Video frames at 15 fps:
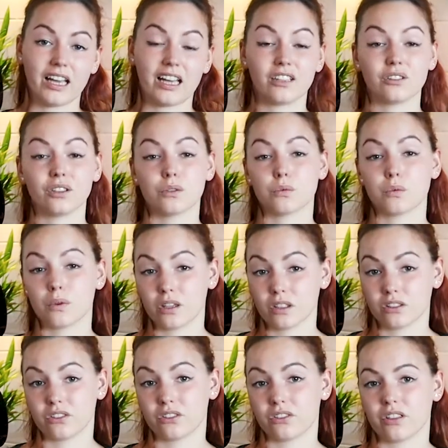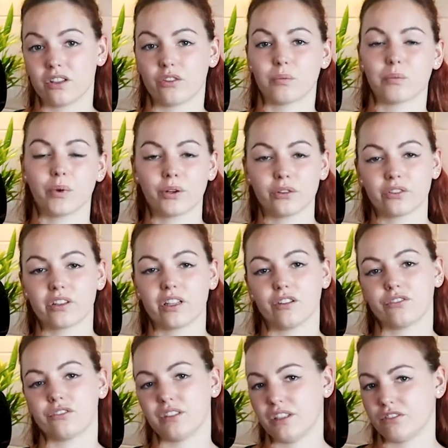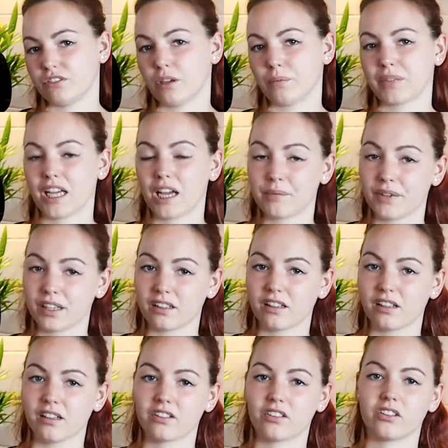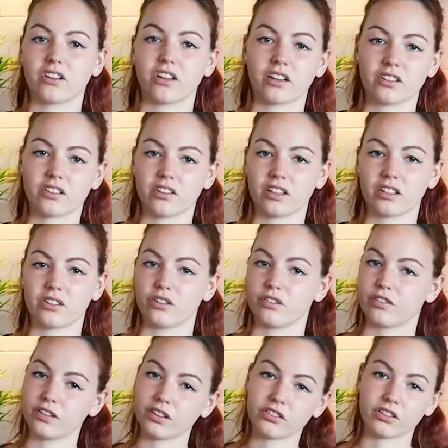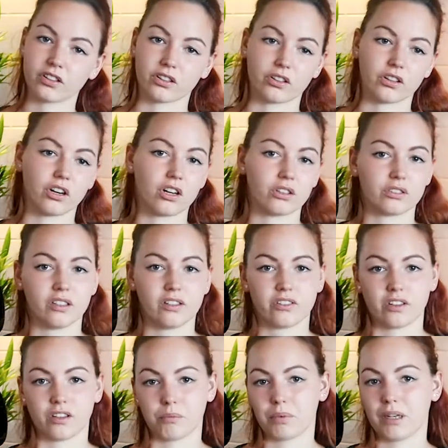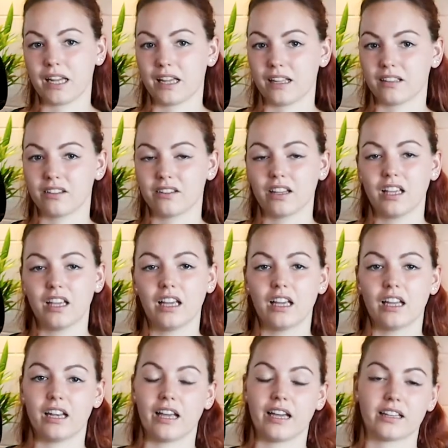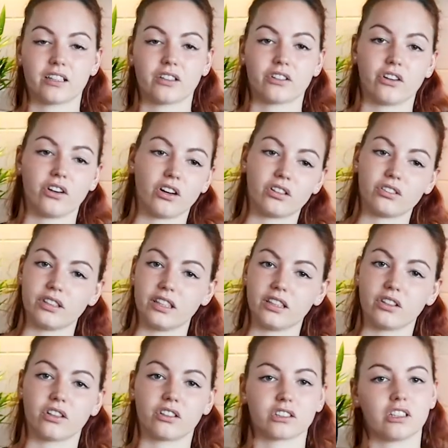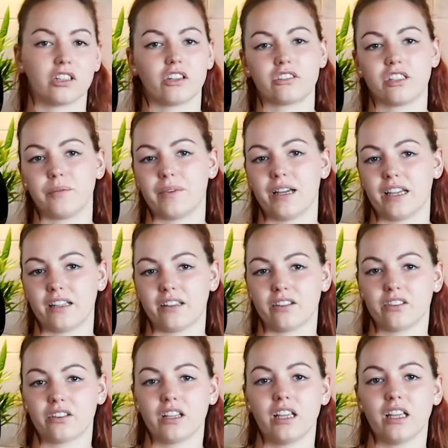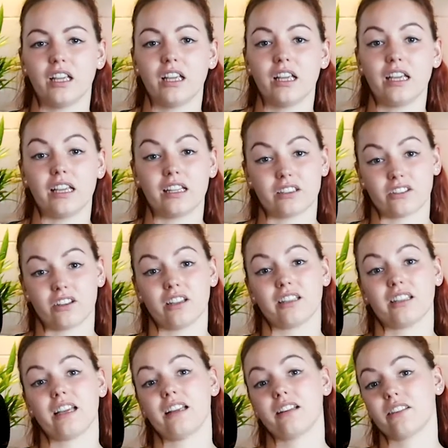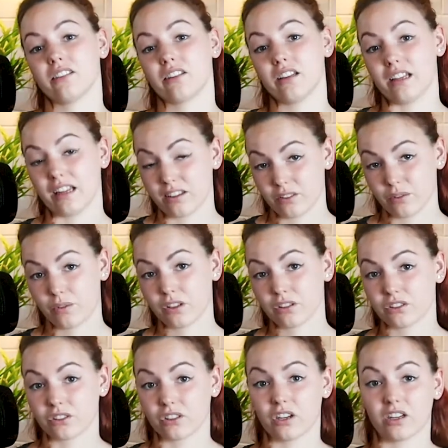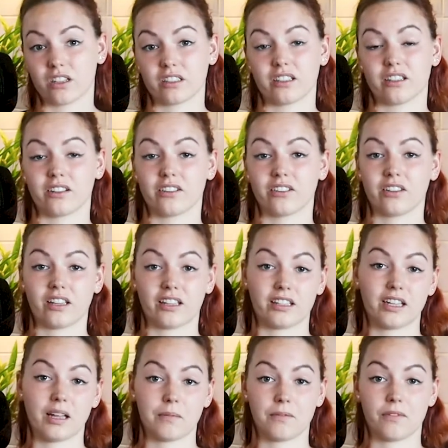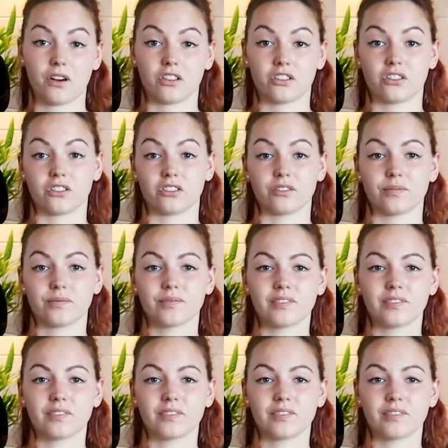Aero water is mostly free from chemicals toxic to fish and corals and plants like chlorine or chloramines. It contains less water hardness than tap water.